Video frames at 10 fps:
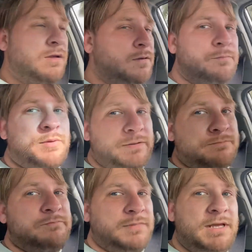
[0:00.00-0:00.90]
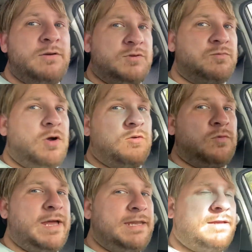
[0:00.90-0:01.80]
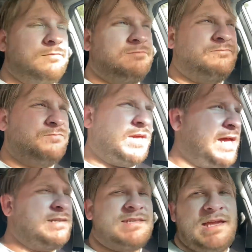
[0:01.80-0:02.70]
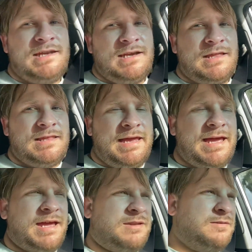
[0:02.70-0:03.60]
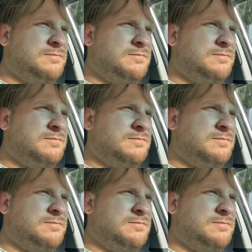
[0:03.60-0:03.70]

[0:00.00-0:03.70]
But it was road ready, as stated in the ad.